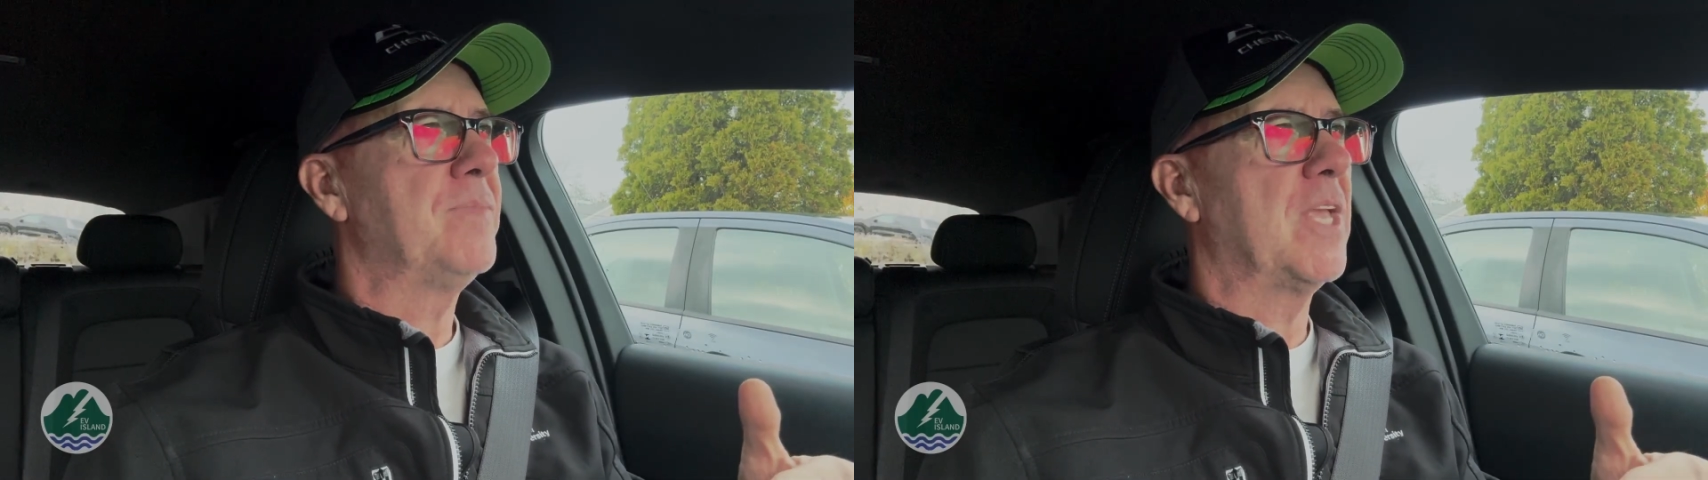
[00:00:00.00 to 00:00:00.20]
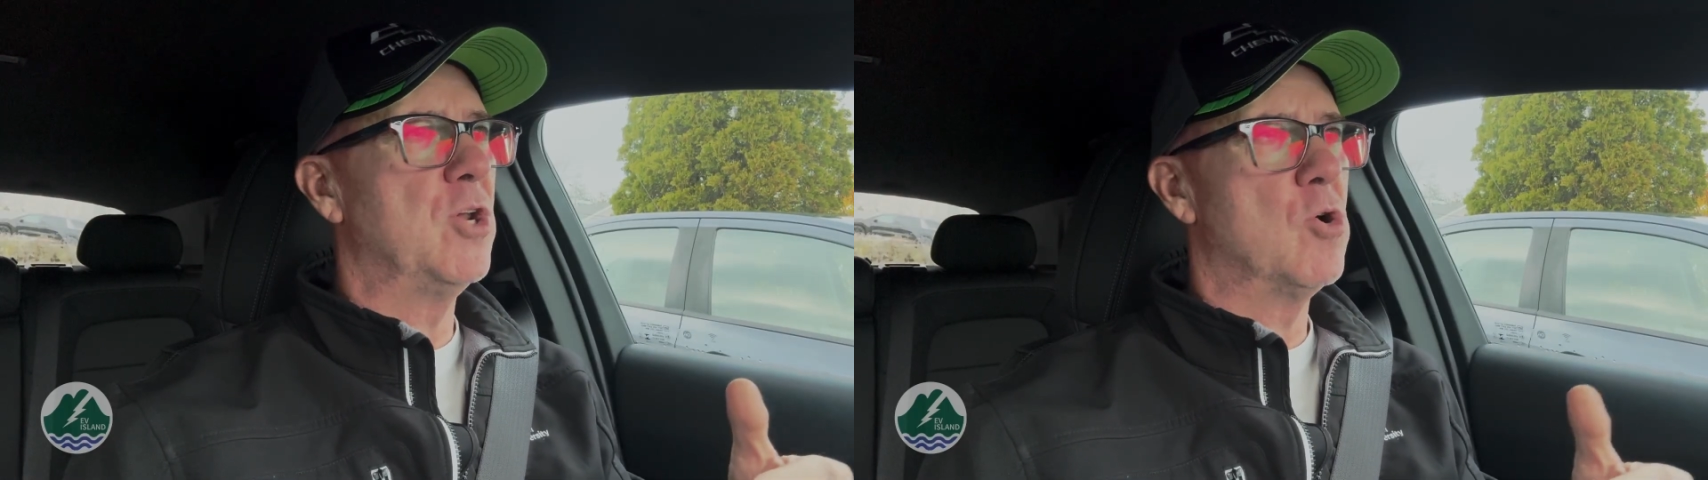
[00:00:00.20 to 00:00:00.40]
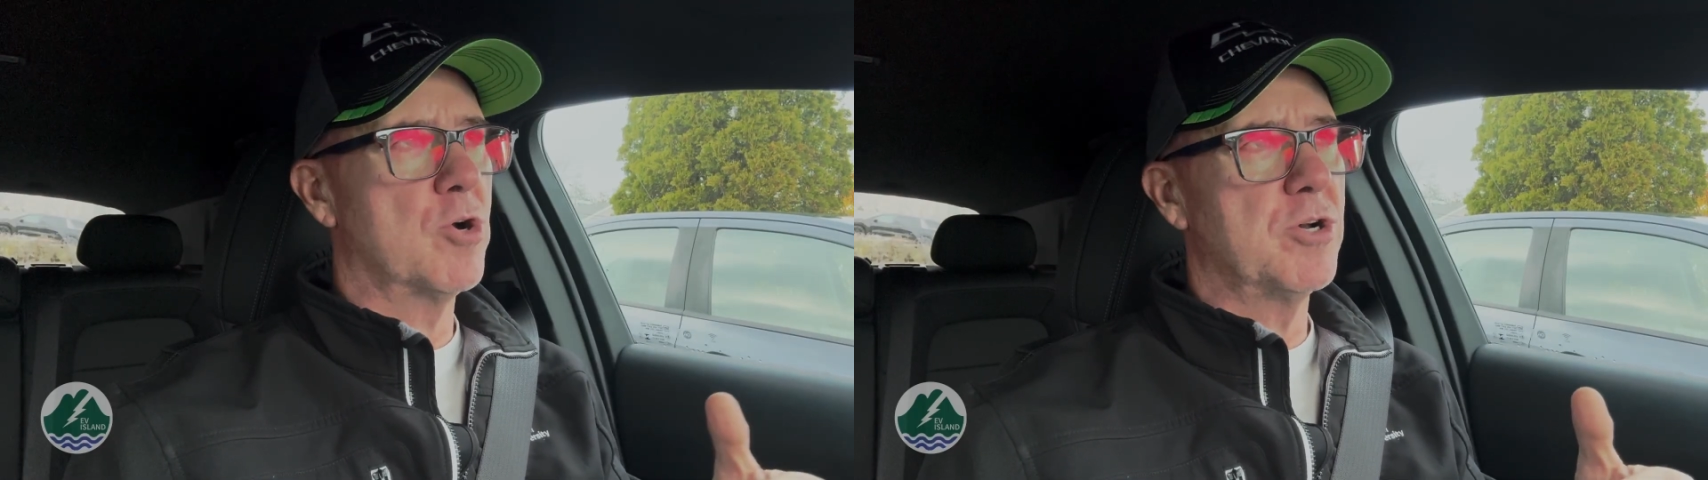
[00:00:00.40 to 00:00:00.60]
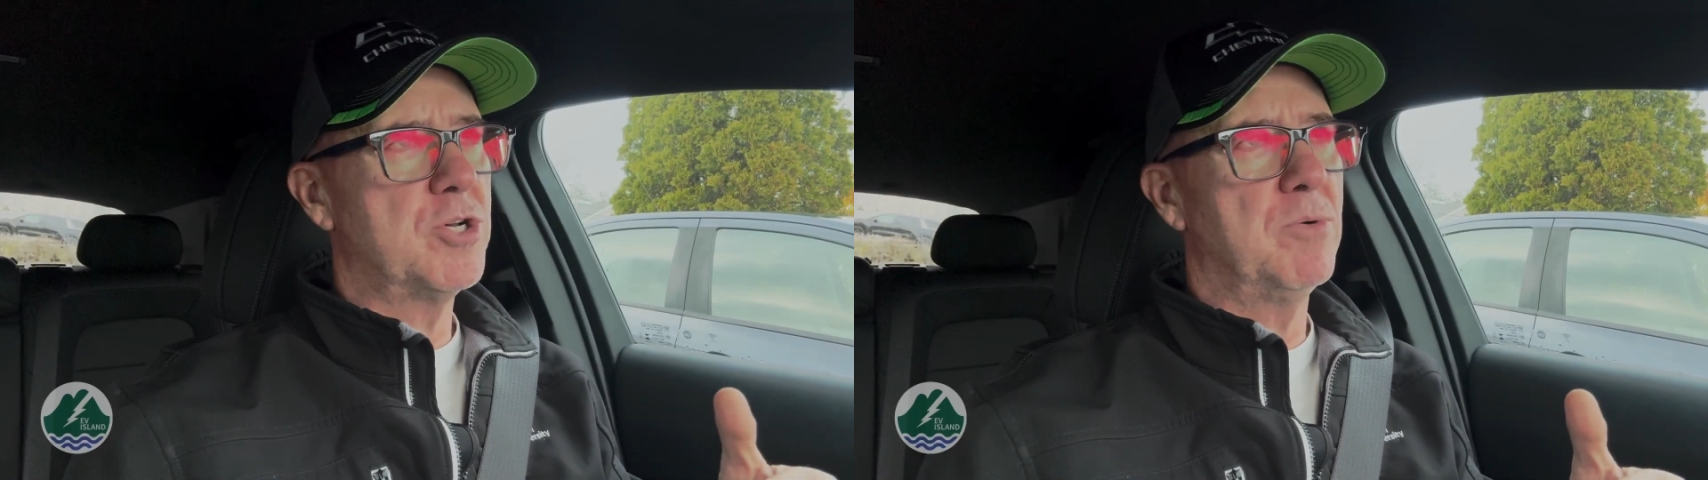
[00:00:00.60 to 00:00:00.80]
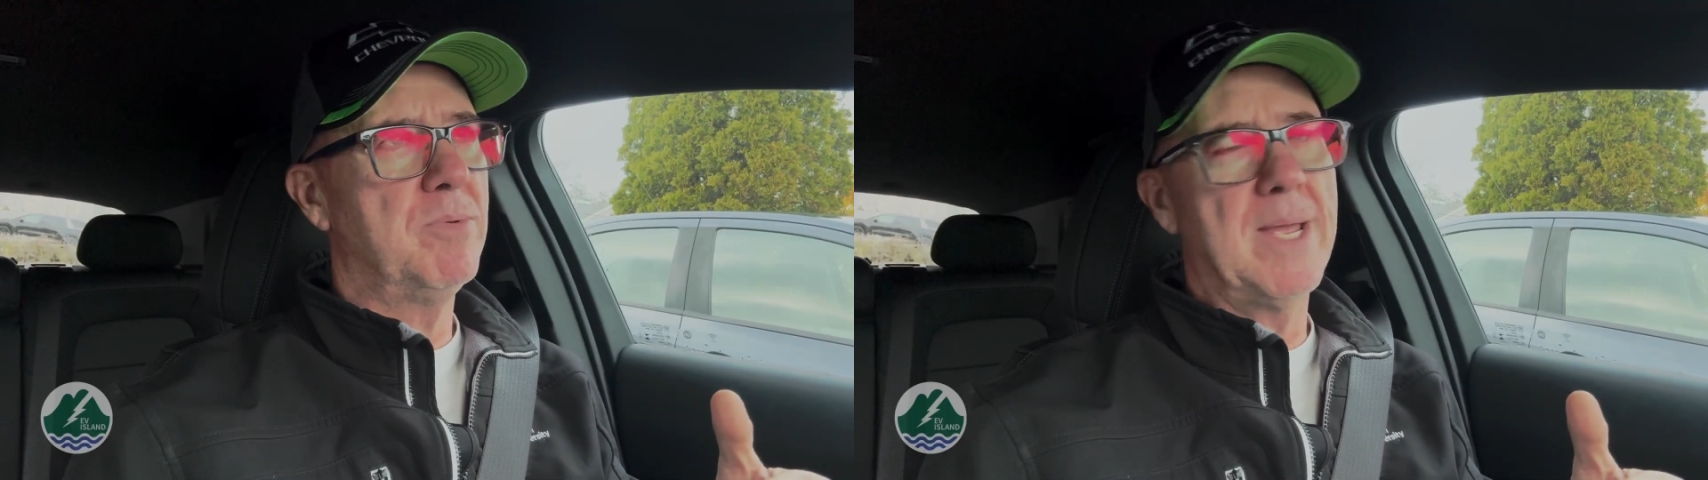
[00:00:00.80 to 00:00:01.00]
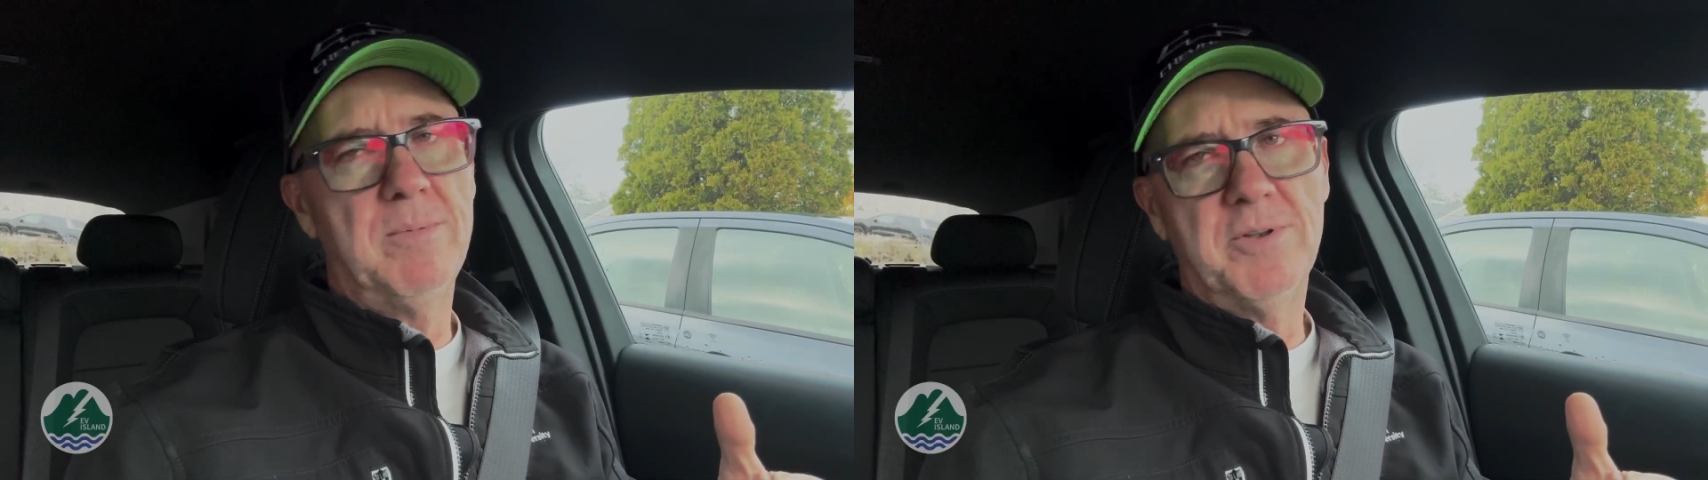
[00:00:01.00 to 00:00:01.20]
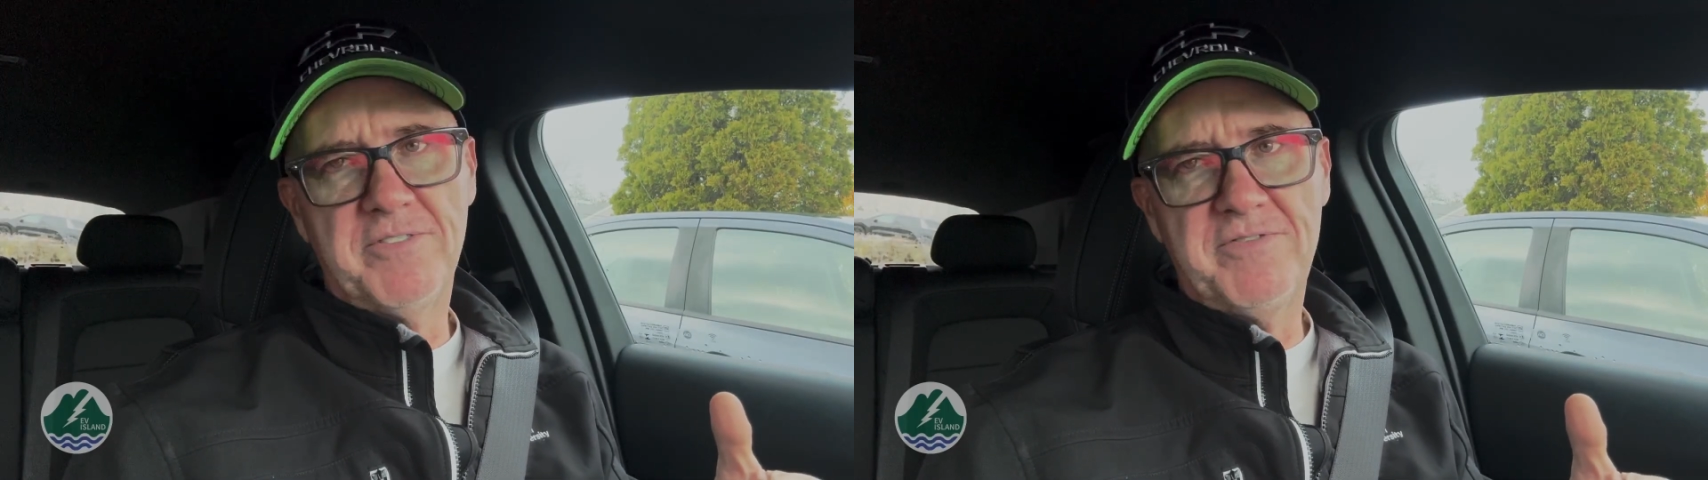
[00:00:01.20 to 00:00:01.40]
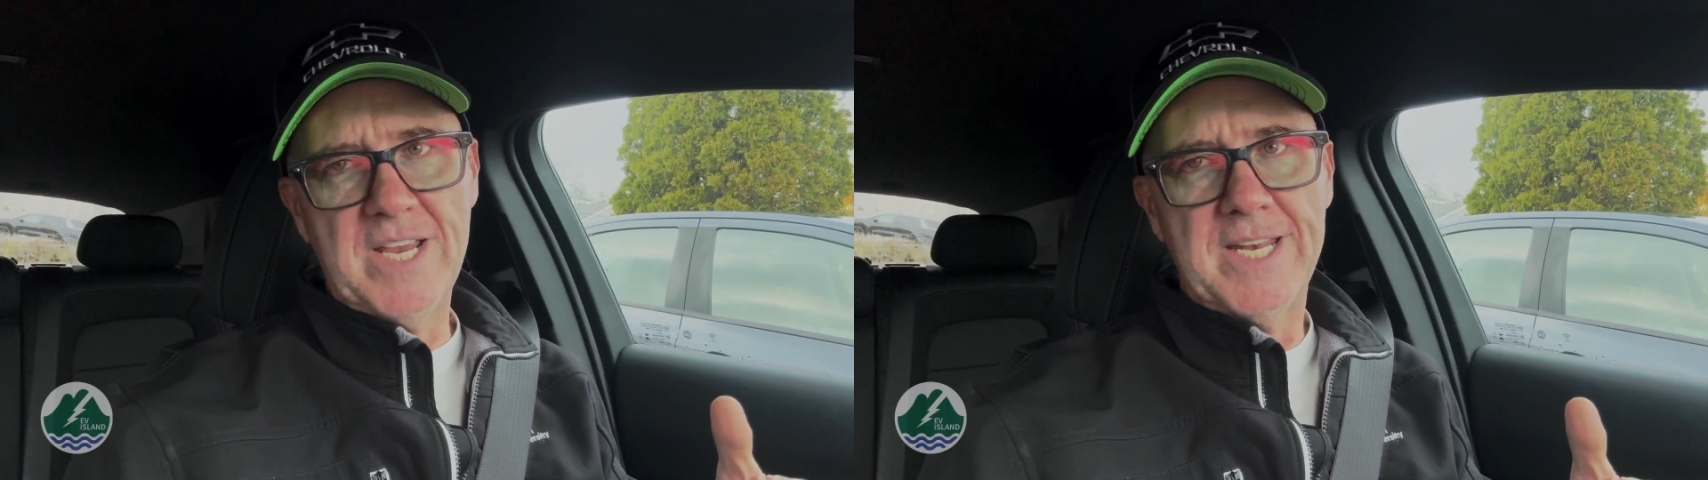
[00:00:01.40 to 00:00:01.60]
in order to be able to
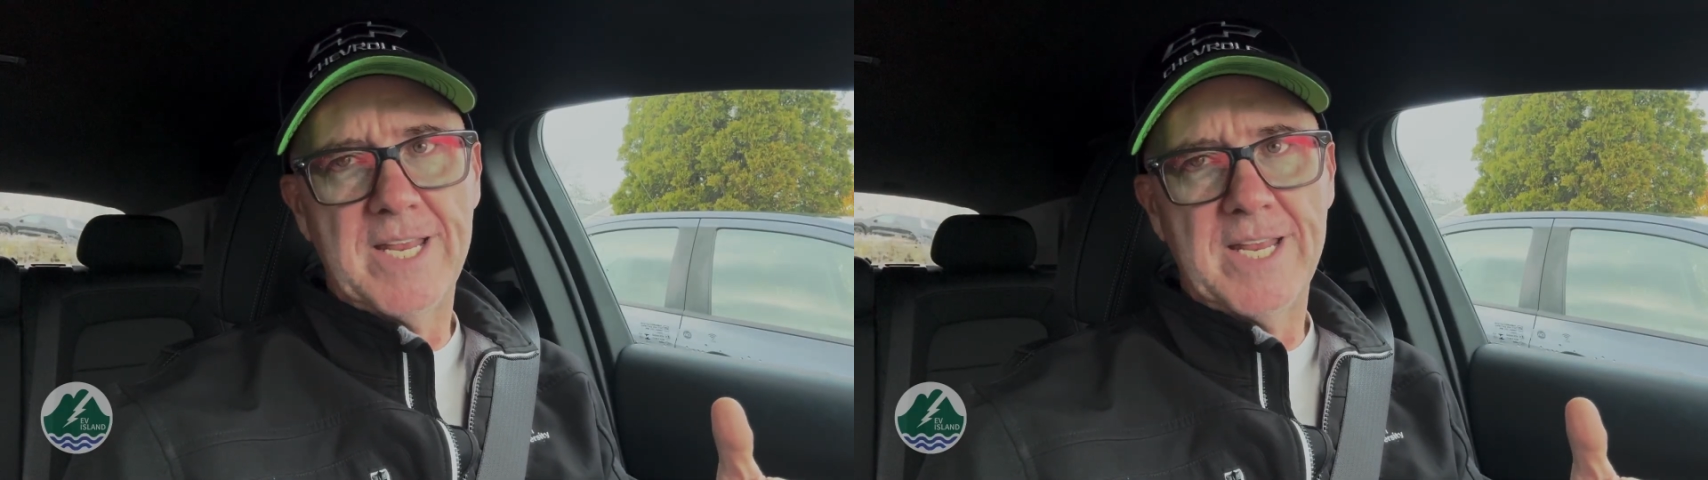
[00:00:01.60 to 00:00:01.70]
feed